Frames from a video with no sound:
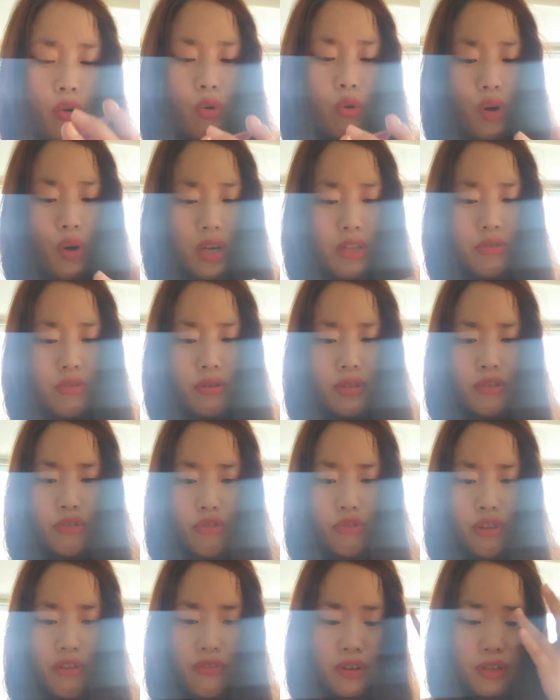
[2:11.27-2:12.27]
Wondrous
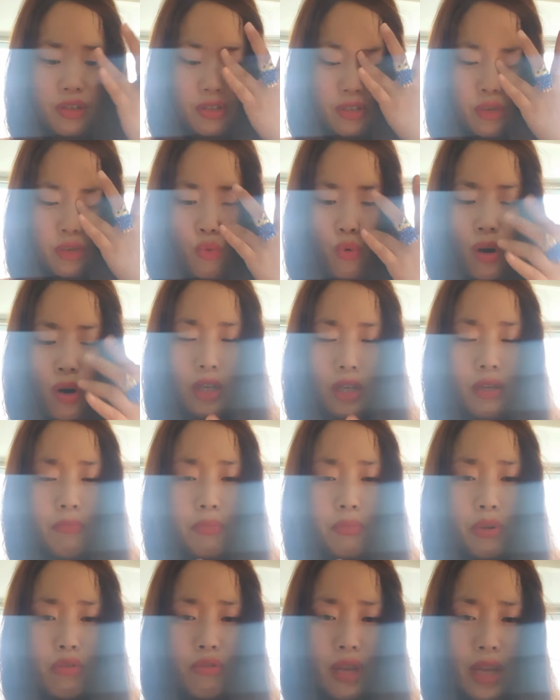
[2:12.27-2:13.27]
universe, walk in
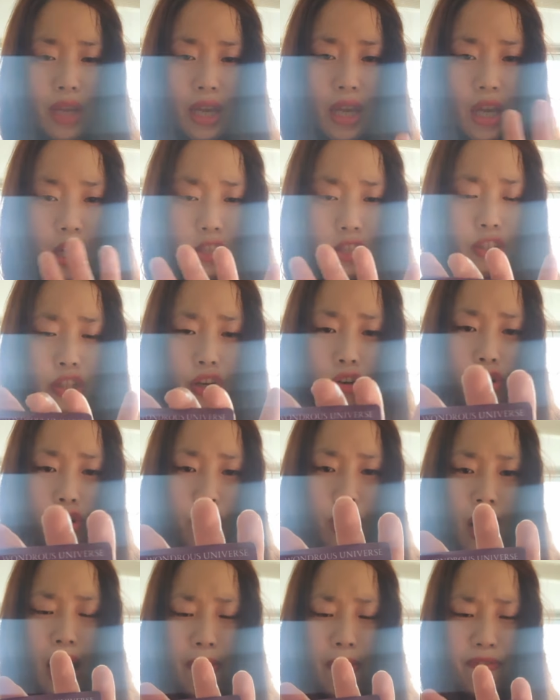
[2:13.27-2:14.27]
beauty.
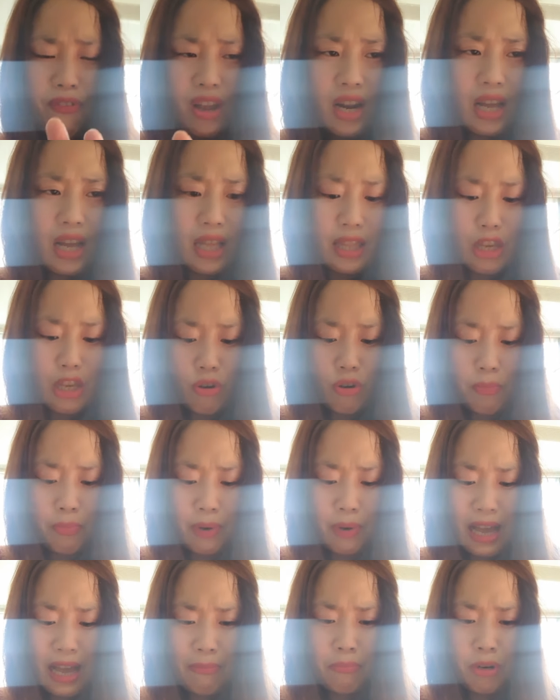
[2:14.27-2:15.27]
So I feel like that your
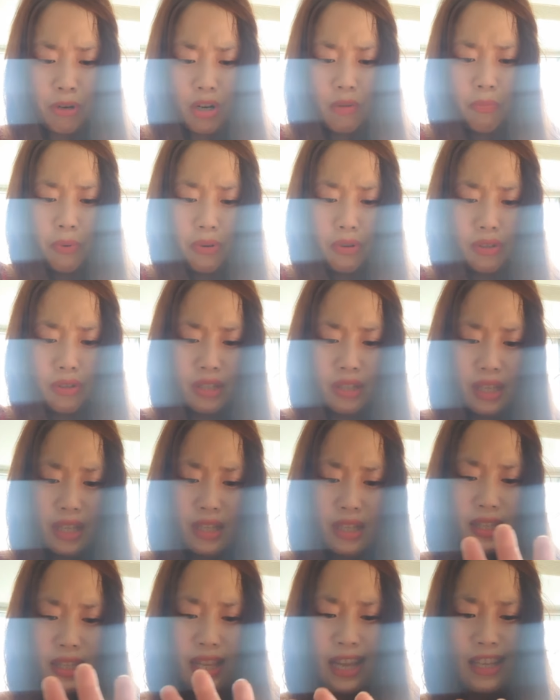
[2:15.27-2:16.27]
life purpose
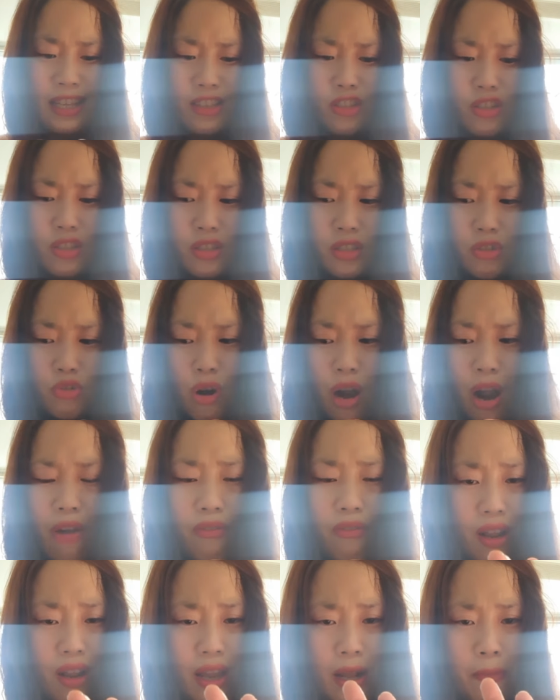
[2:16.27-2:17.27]
is not just
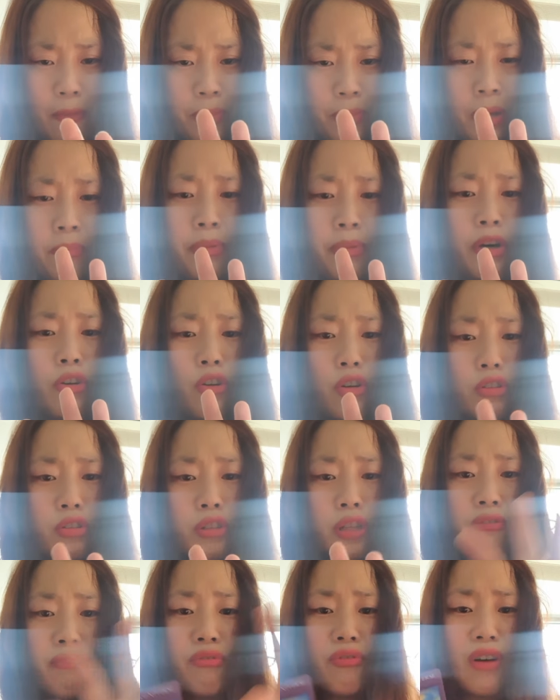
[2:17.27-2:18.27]
traveling, but also
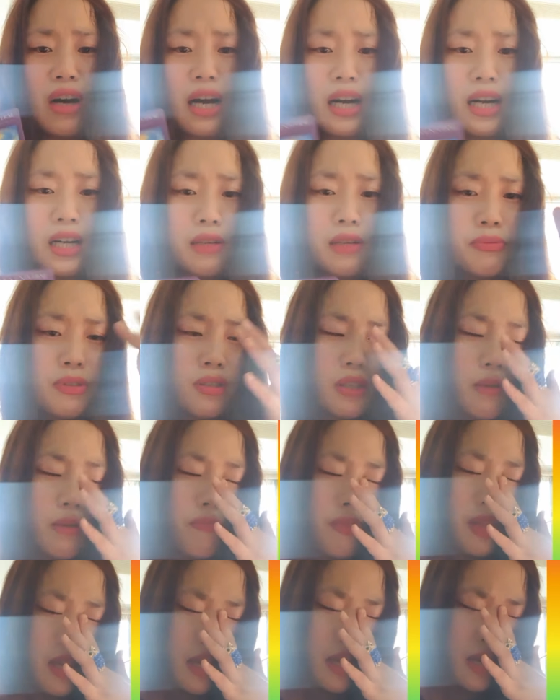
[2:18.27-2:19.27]
involves
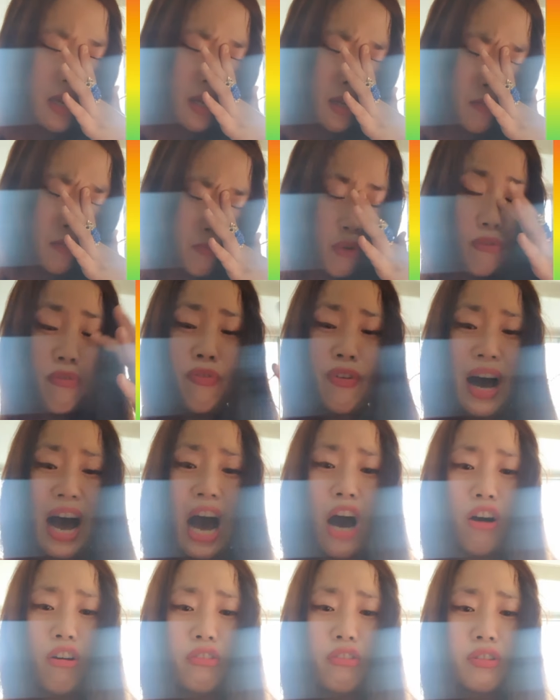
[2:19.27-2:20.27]
something
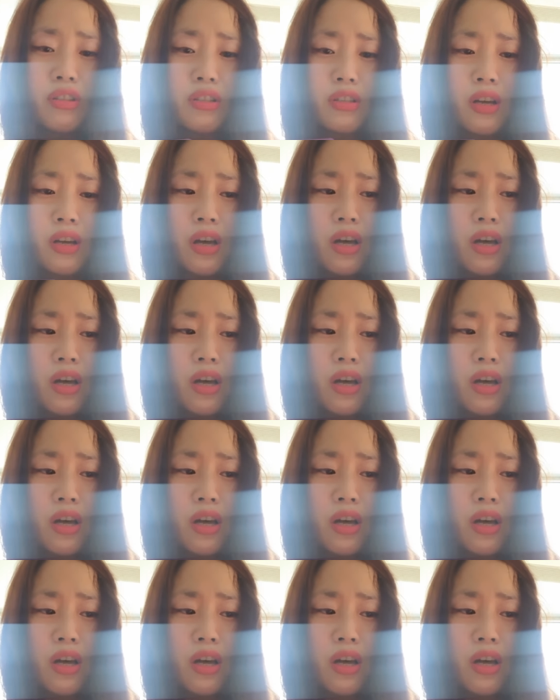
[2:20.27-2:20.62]
profound,